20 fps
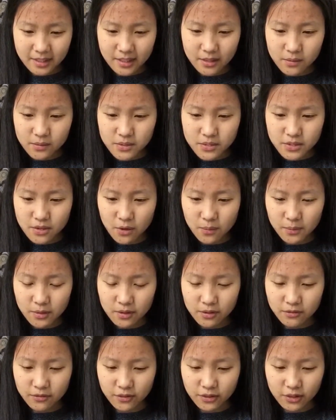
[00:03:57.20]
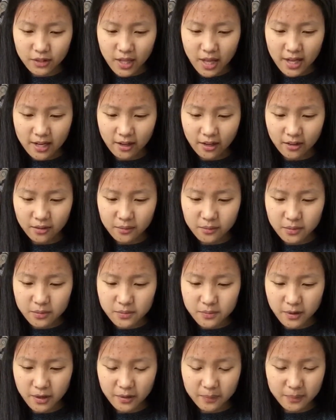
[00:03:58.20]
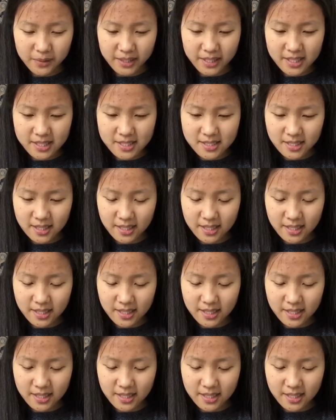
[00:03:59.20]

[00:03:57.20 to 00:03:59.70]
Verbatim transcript: it was so beautiful and our our place